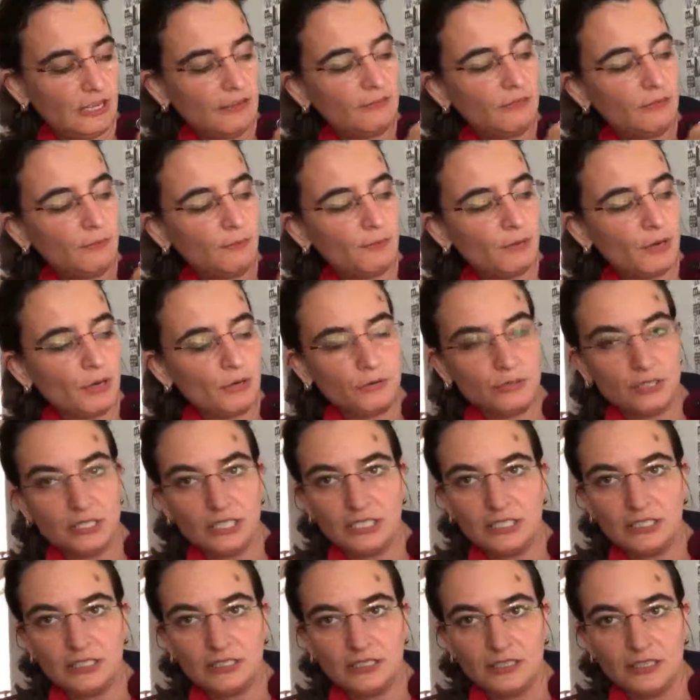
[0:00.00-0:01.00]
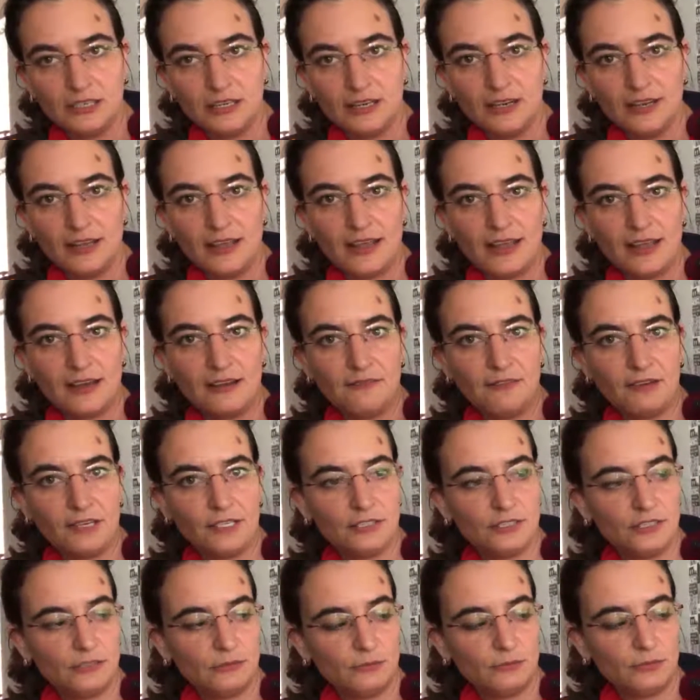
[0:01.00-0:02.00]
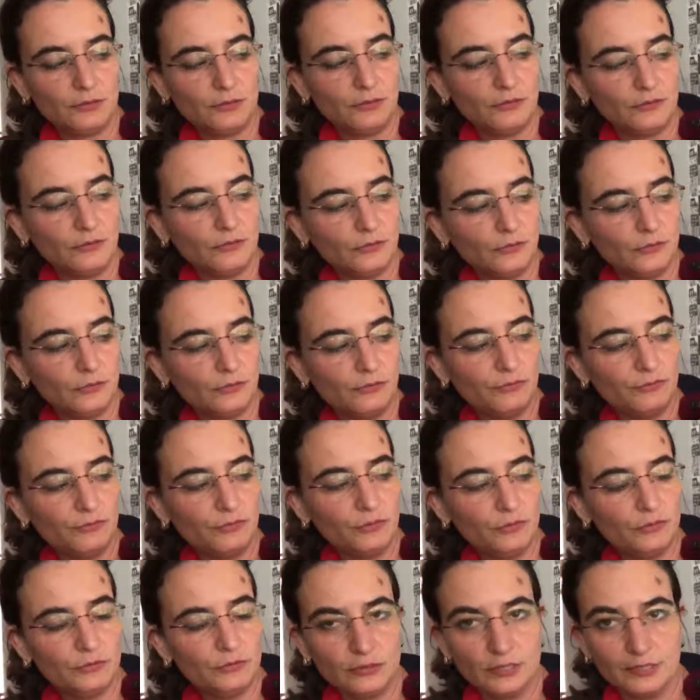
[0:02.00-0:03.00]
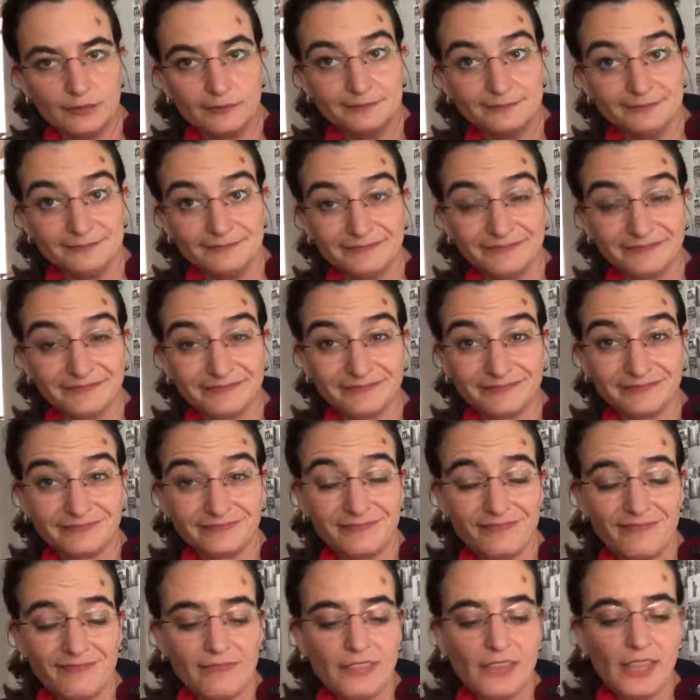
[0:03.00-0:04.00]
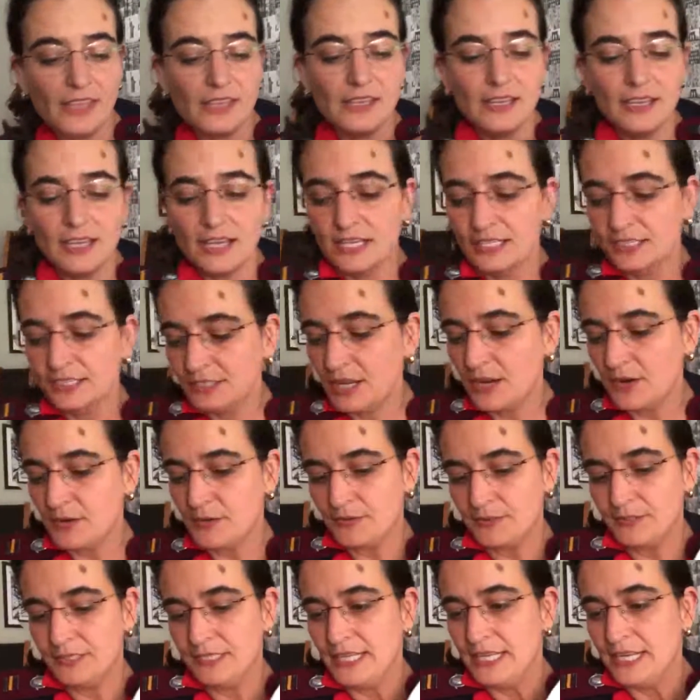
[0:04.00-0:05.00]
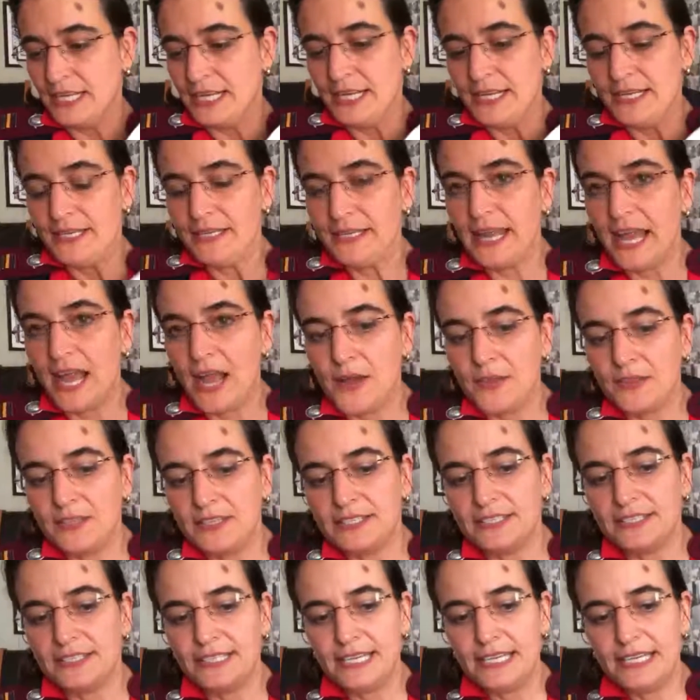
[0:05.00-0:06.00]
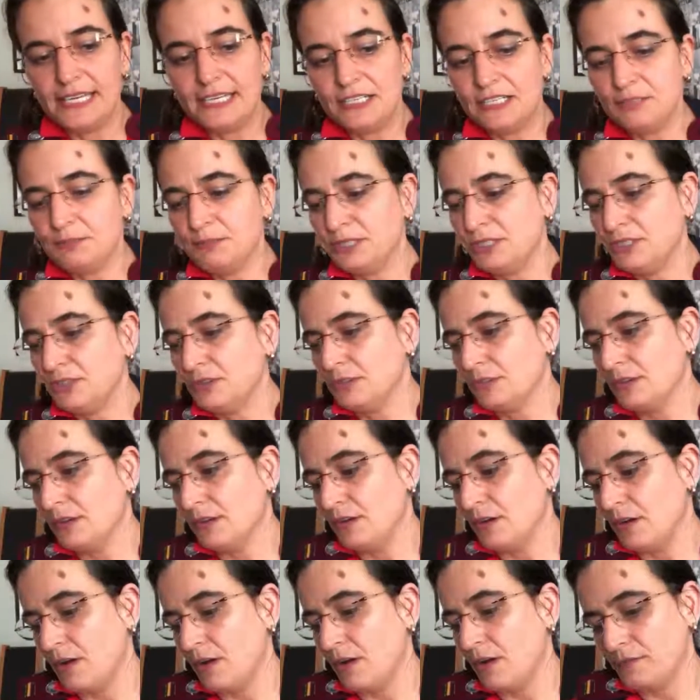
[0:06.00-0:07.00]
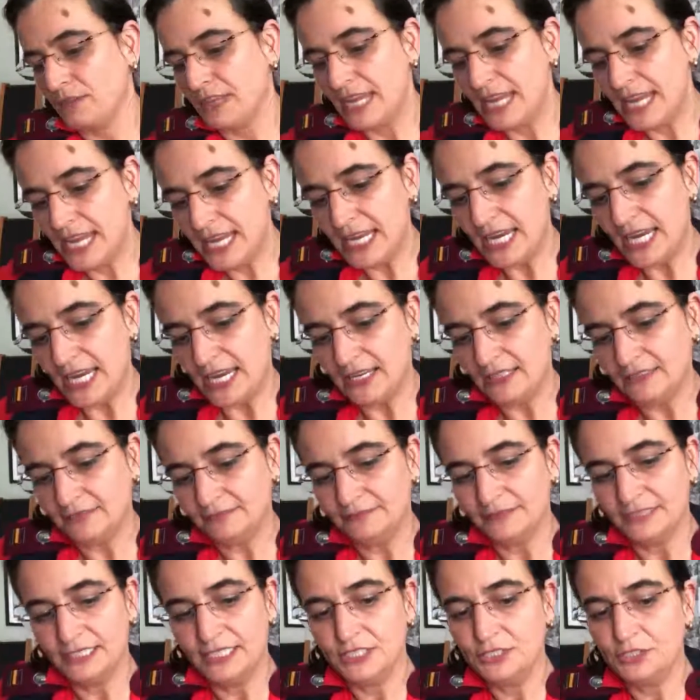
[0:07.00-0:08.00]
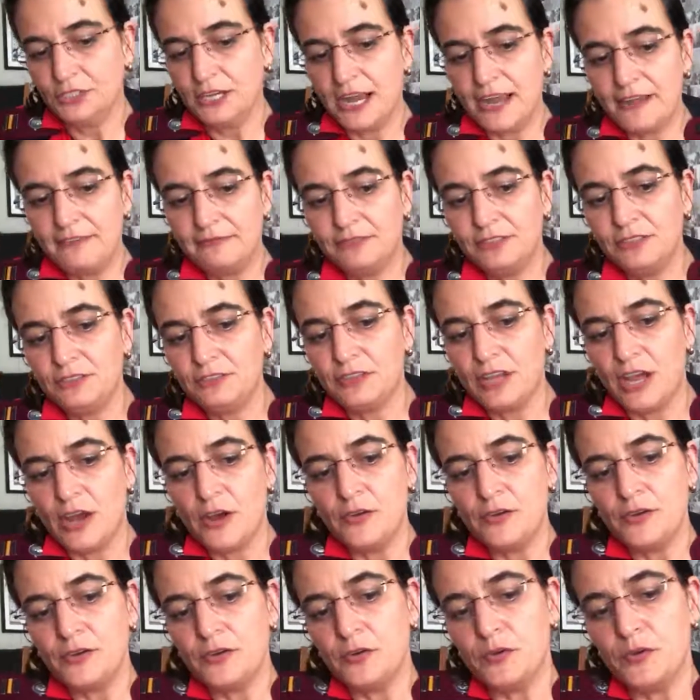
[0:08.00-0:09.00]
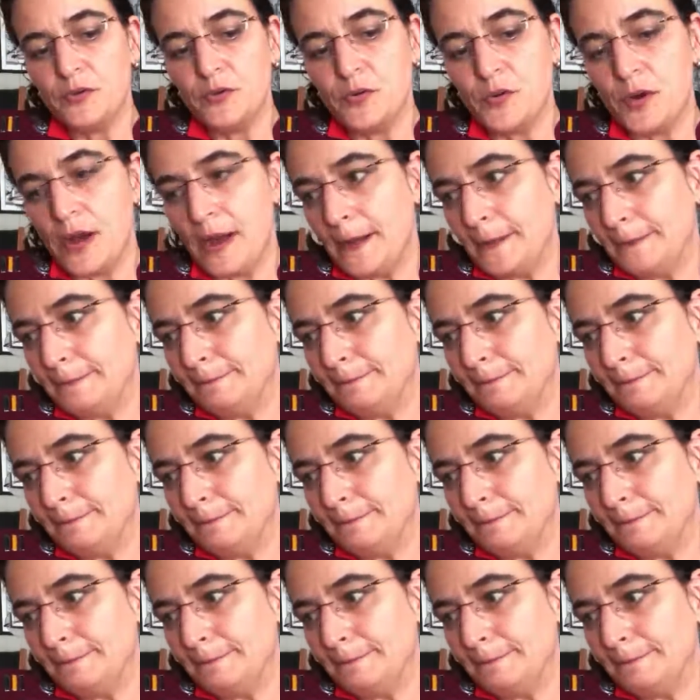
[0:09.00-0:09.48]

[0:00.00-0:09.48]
have the protein and a vegetable or a fruit. So, now the secret of eating is you have to know your...